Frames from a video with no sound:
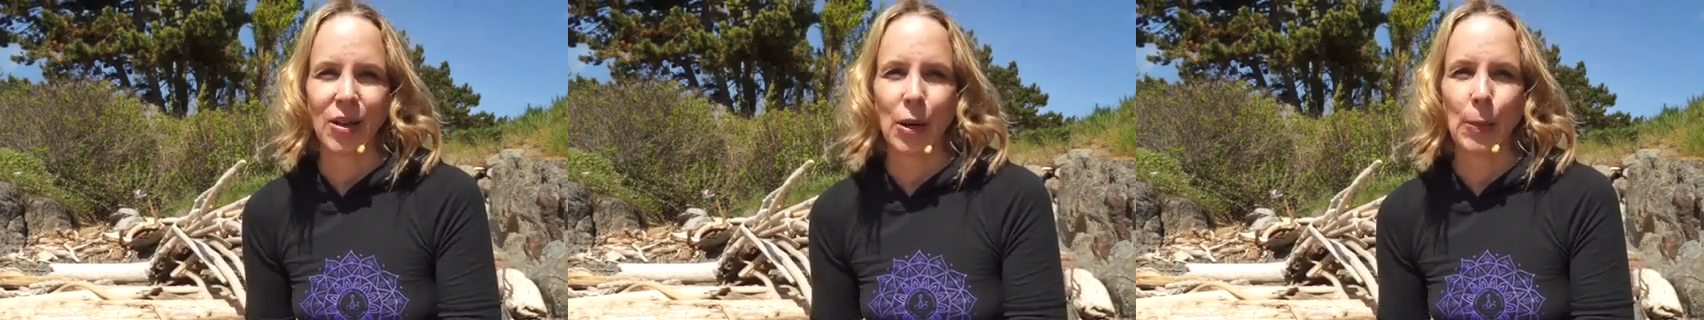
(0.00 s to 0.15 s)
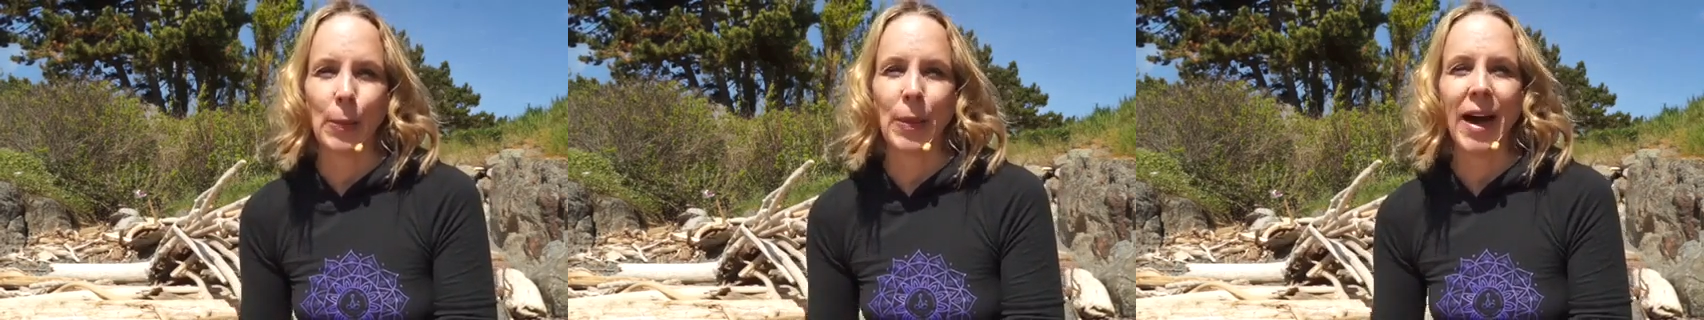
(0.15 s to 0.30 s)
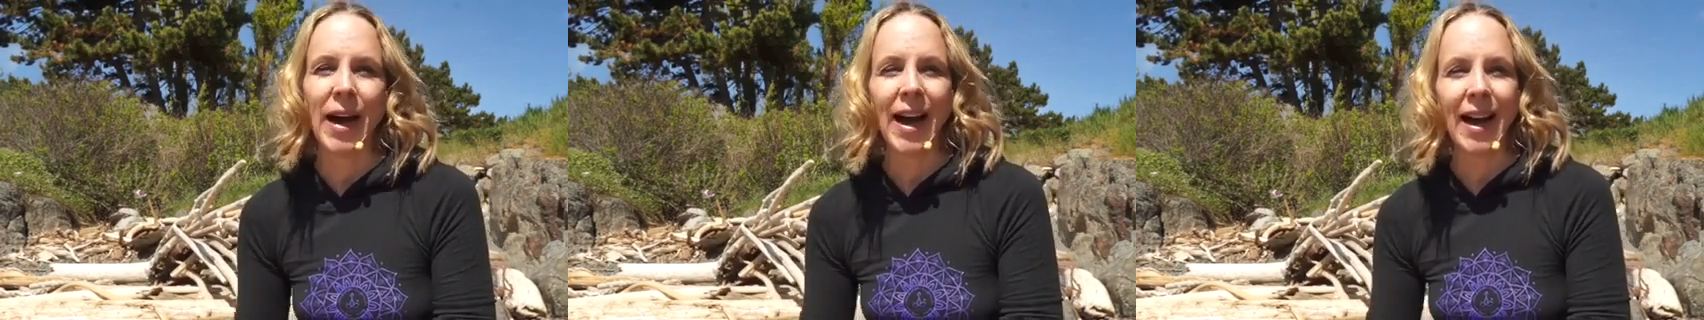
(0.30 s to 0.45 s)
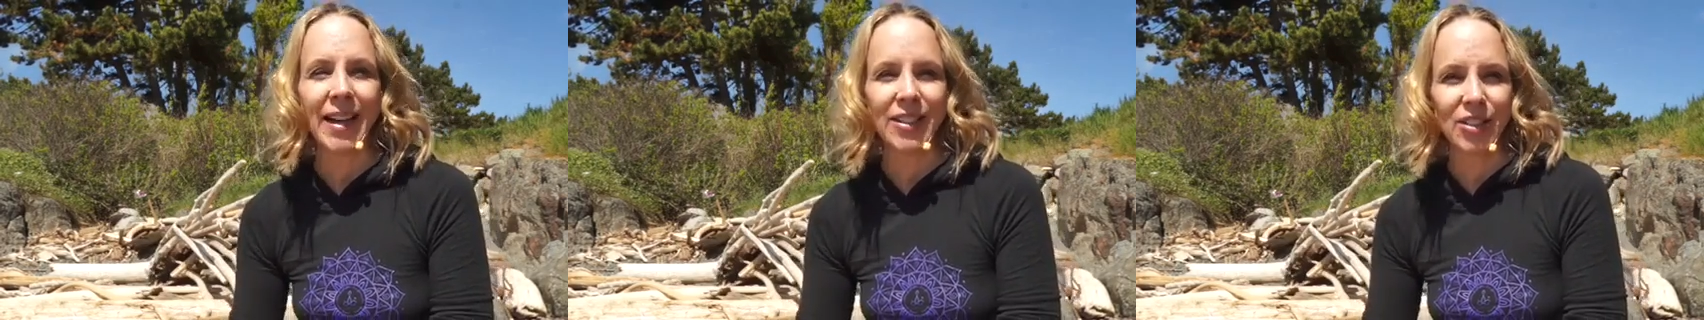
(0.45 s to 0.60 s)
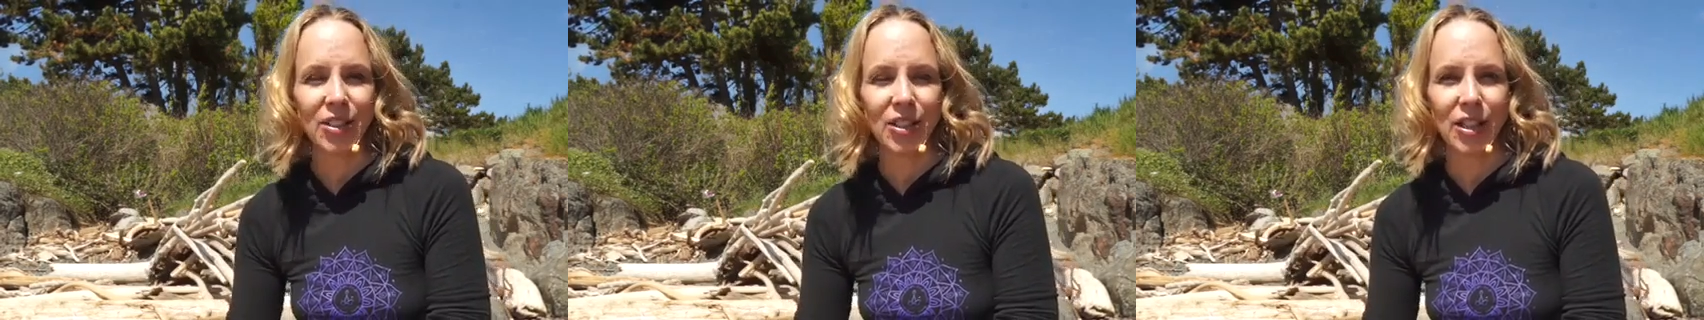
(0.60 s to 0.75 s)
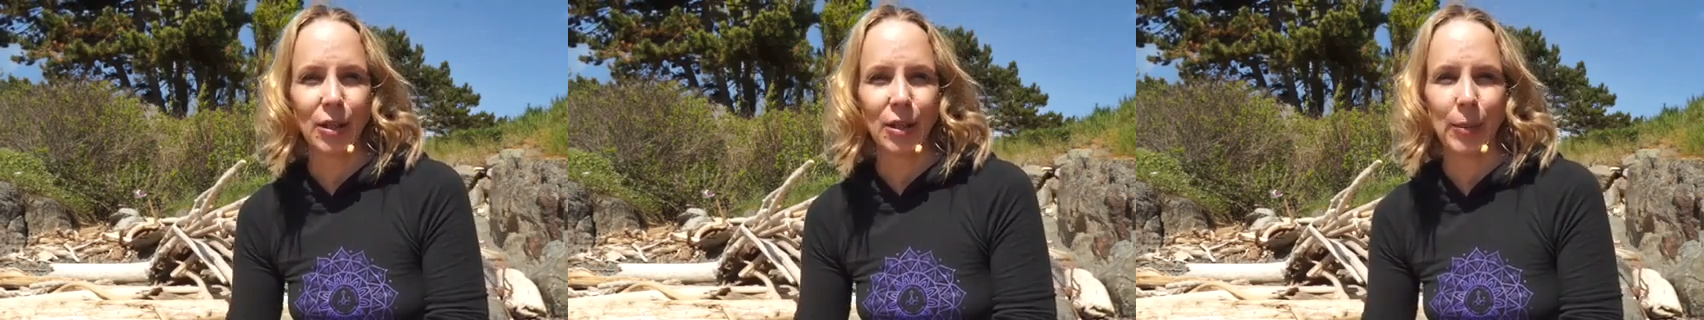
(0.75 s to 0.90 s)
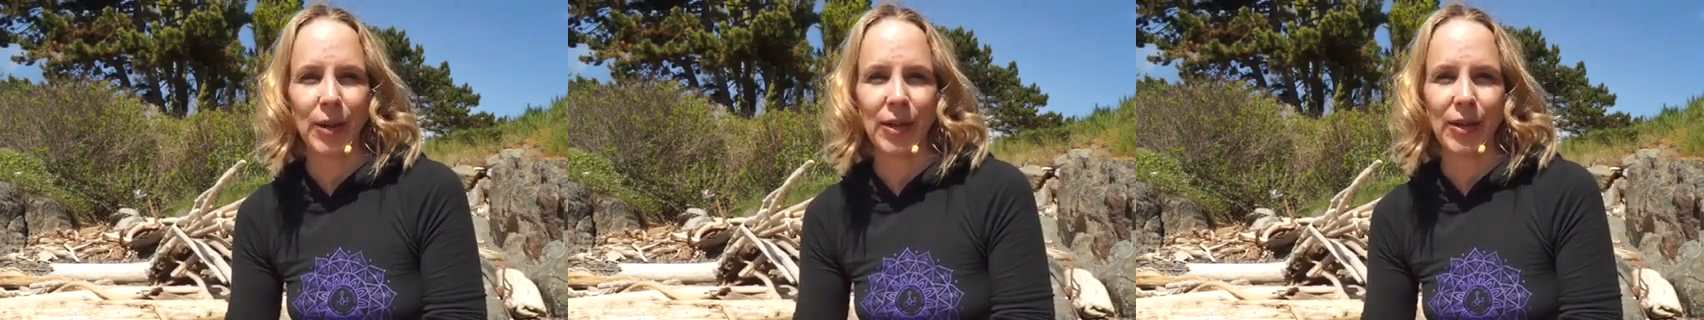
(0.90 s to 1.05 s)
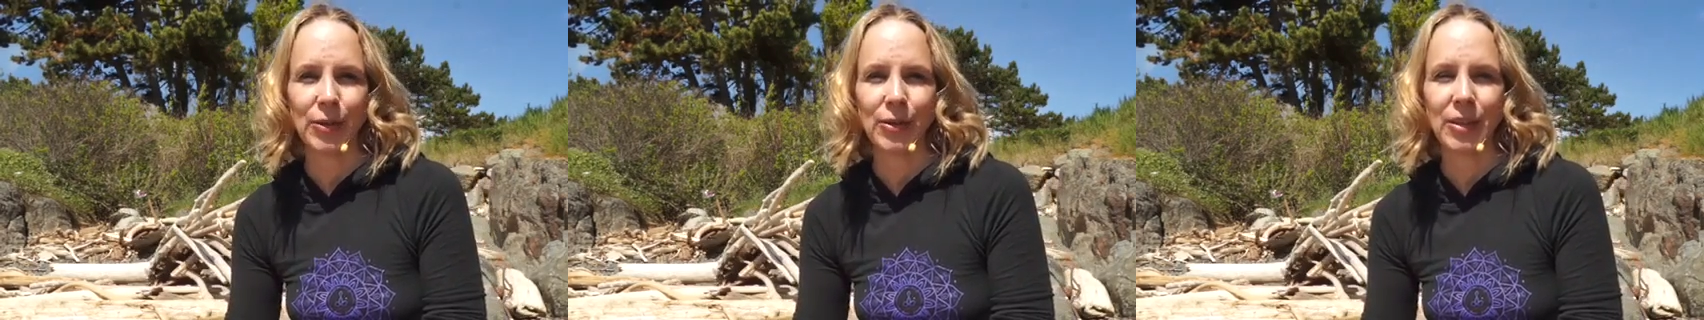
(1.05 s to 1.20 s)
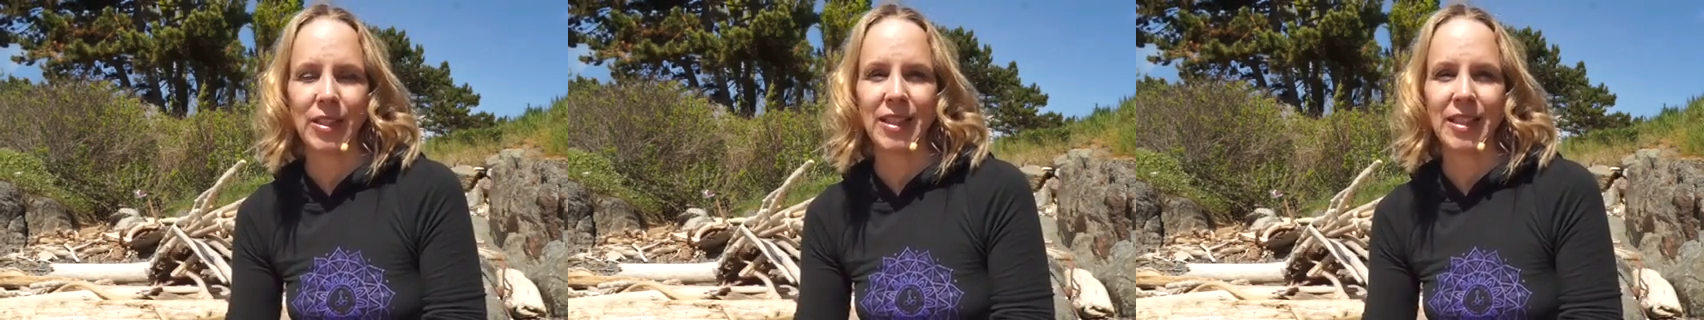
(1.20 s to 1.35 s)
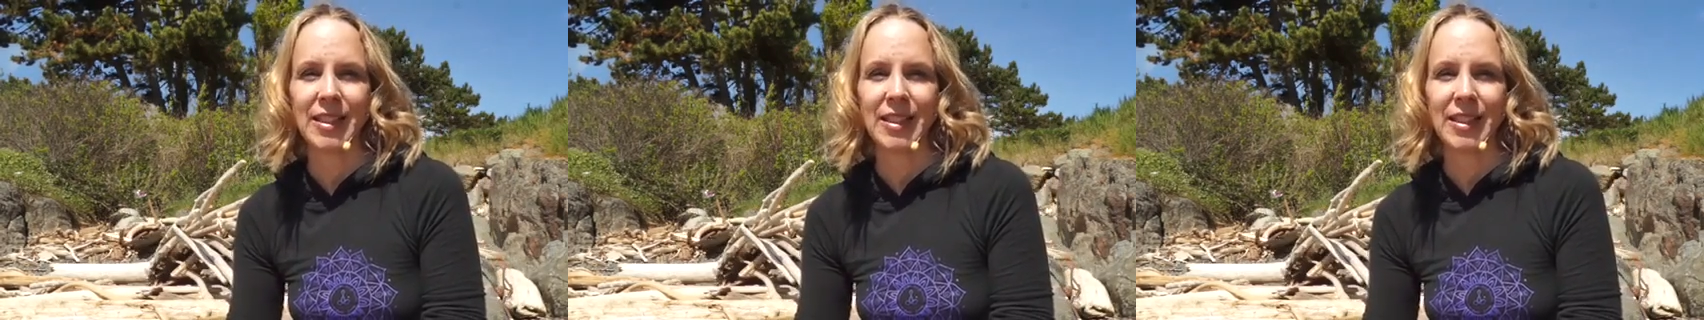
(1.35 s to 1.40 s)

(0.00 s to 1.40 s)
are passionate about